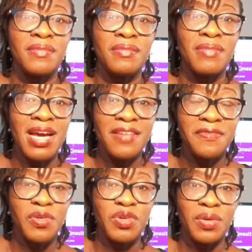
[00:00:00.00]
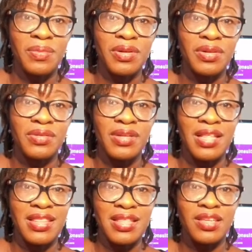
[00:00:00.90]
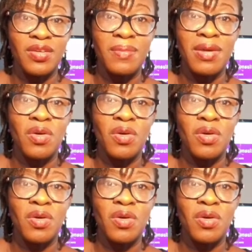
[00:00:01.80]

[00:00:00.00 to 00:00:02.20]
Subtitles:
my phone number and then the number,